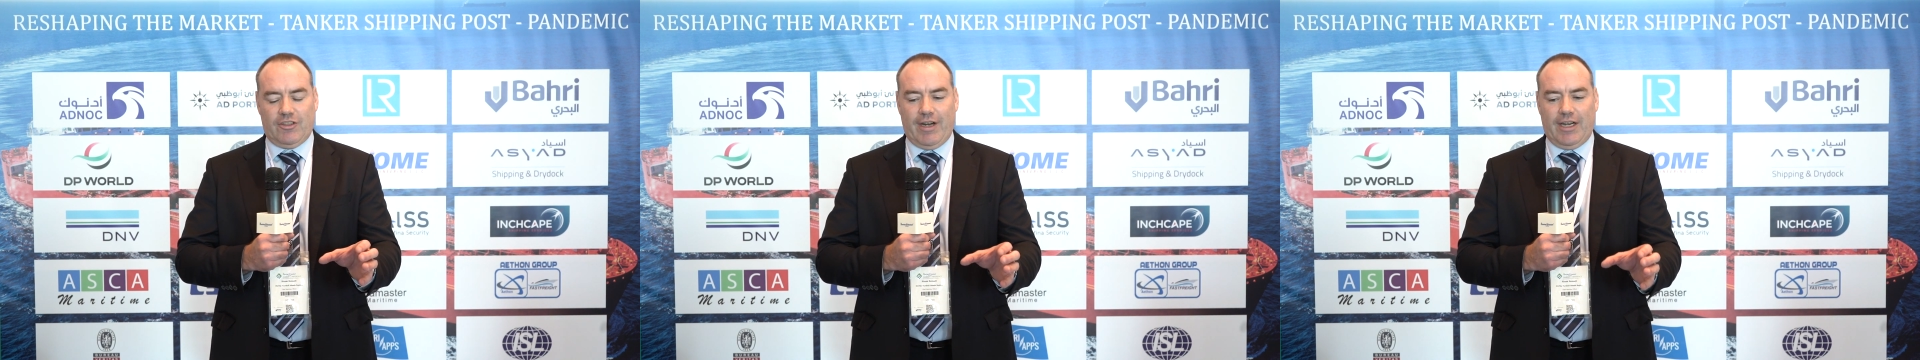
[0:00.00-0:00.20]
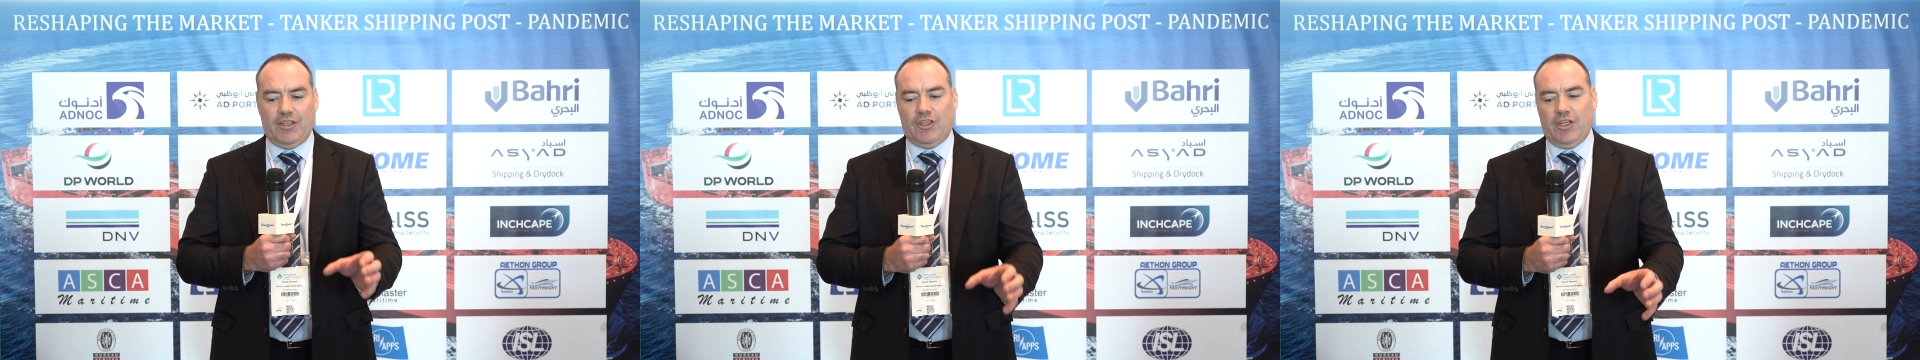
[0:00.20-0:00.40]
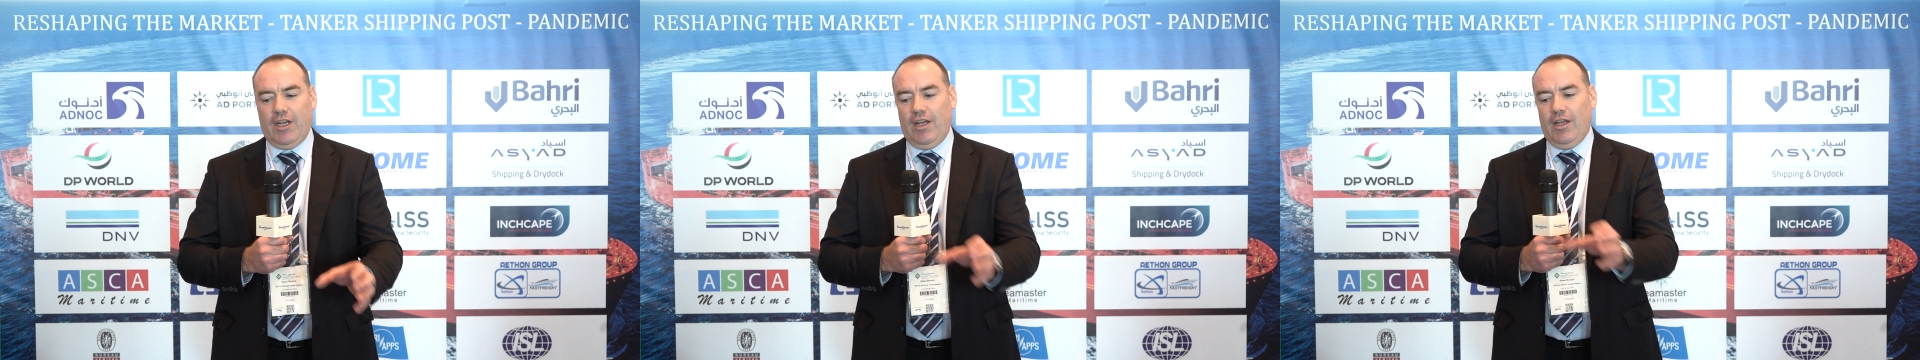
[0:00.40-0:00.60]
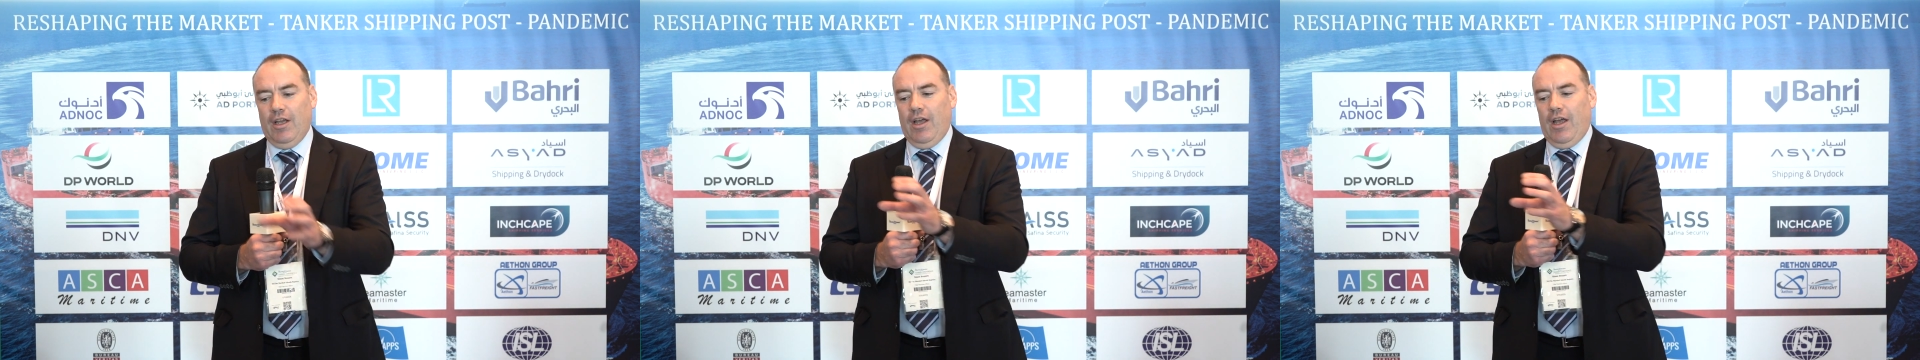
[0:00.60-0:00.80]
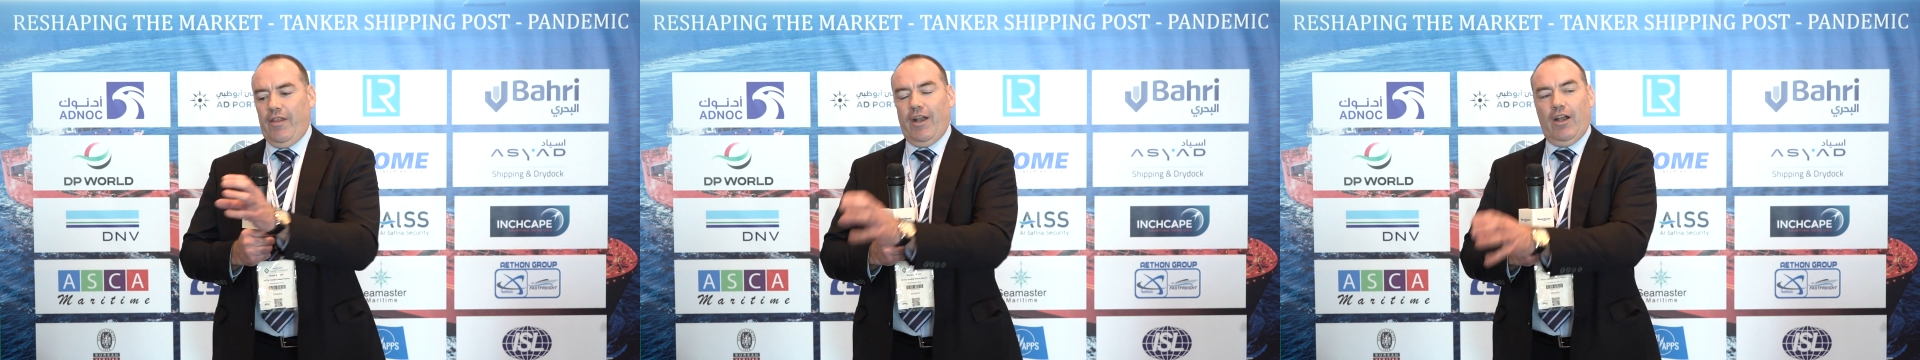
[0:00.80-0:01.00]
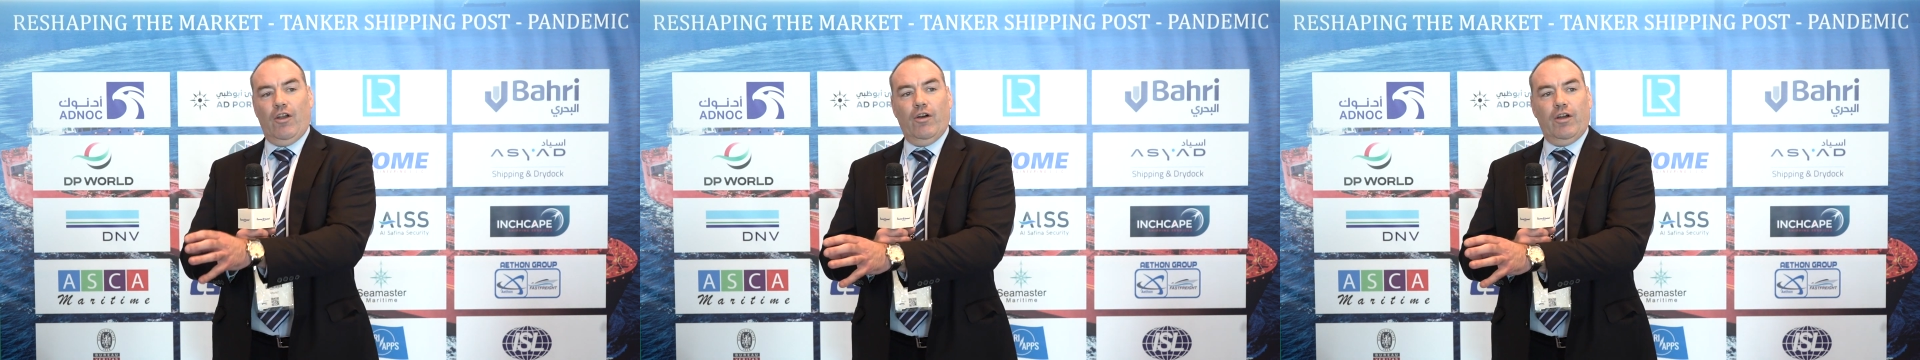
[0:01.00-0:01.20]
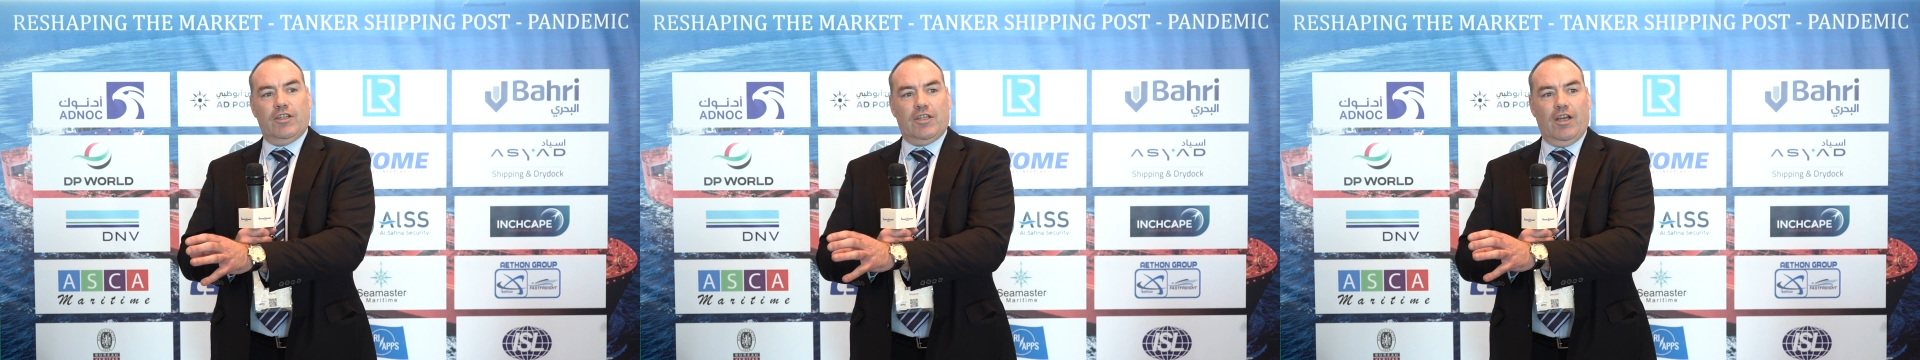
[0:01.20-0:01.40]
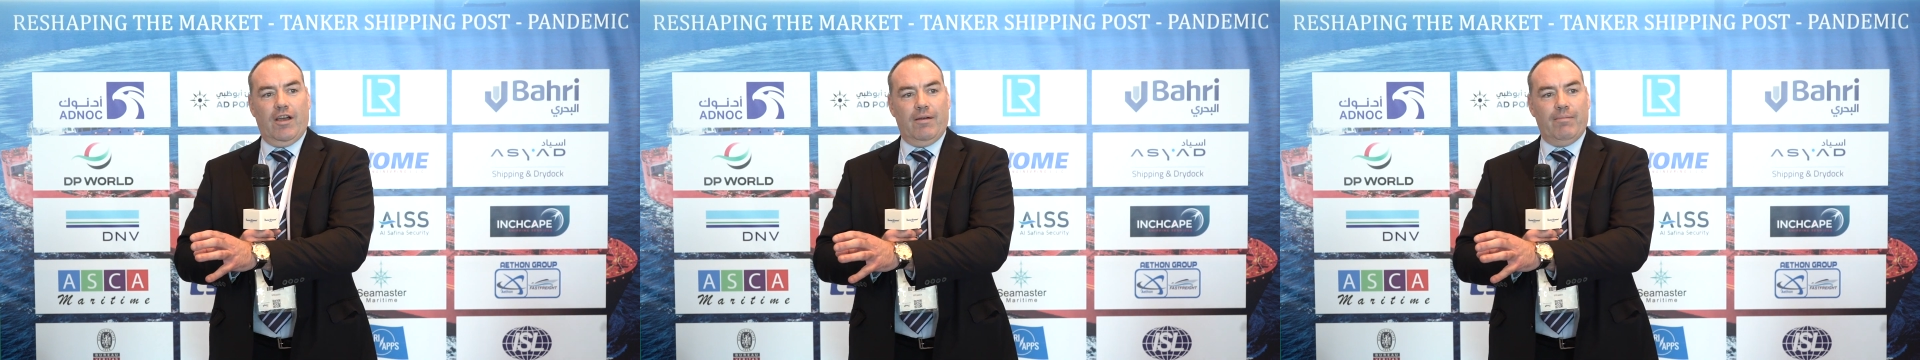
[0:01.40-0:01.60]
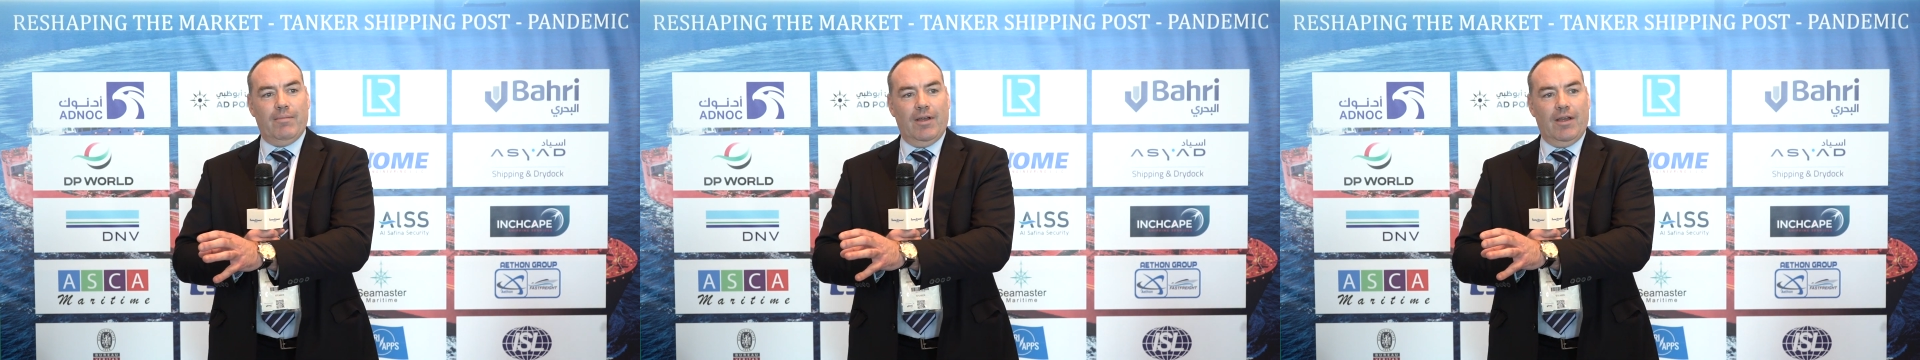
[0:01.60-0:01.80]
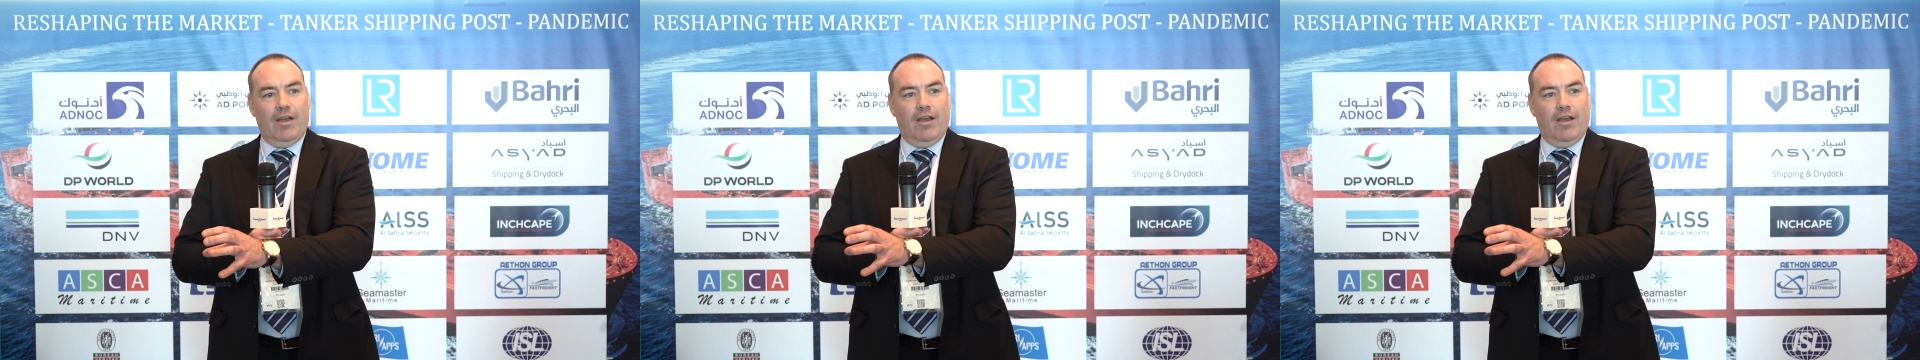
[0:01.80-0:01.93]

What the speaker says: strategy and then a longer term